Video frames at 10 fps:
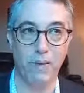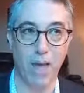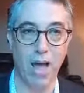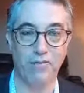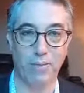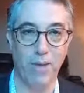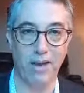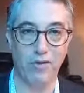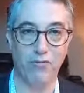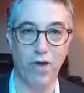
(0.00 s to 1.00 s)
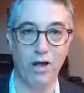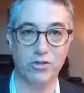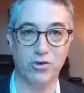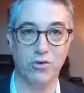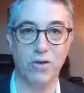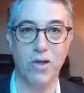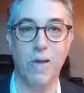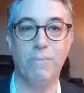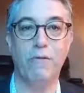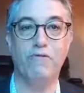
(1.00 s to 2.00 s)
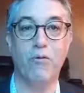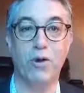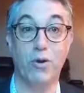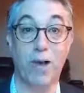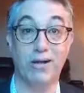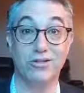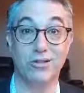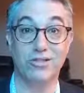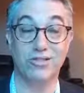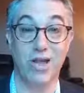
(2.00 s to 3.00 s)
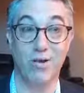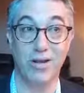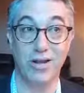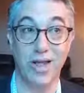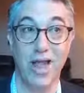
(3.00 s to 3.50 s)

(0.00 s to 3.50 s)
having manufactured before you actually sell it